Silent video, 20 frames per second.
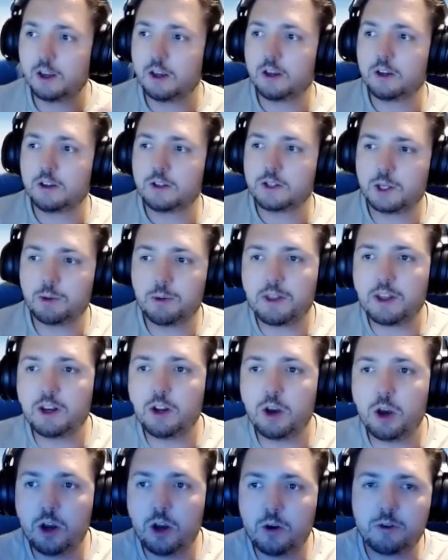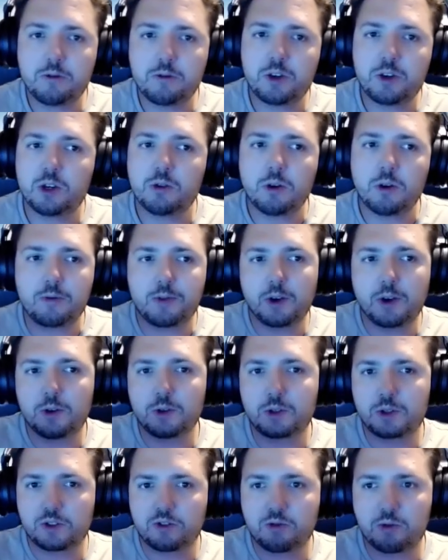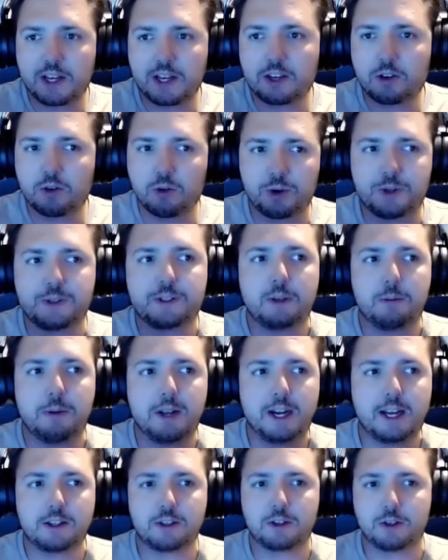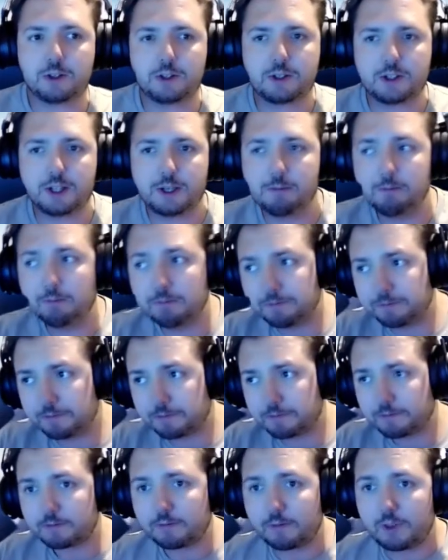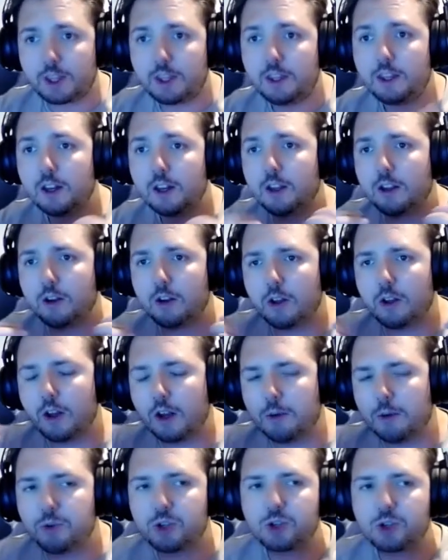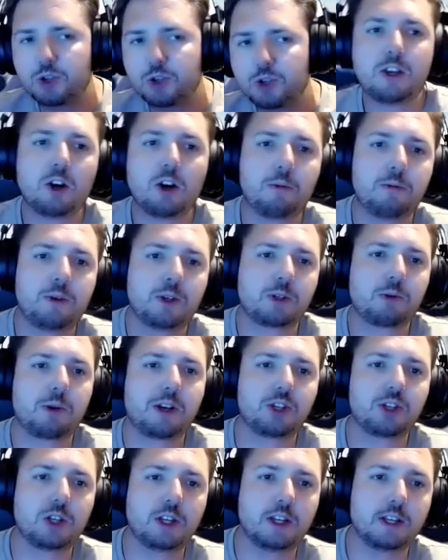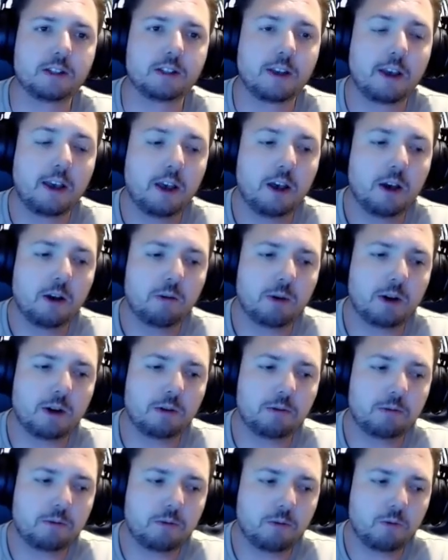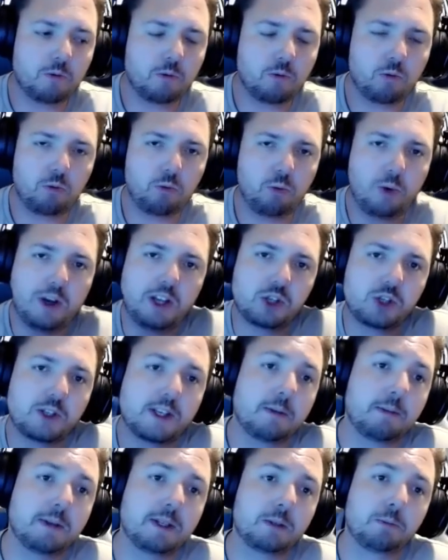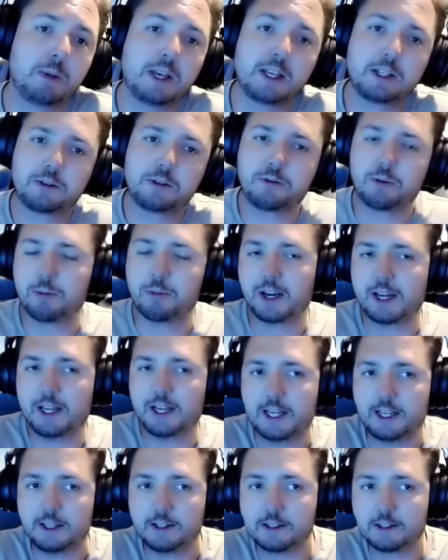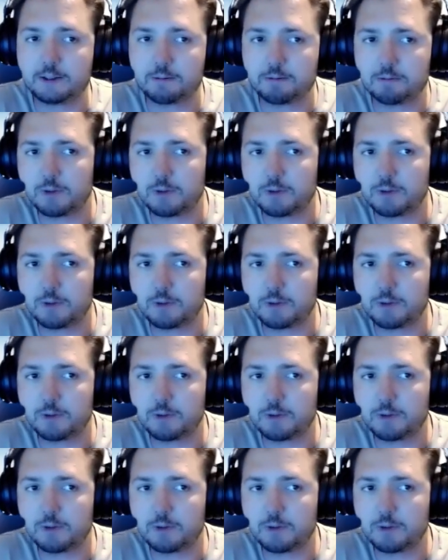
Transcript: So with an overview of those three core simulators done, I'm sure the obvious question is, well, which sim is best for my needs?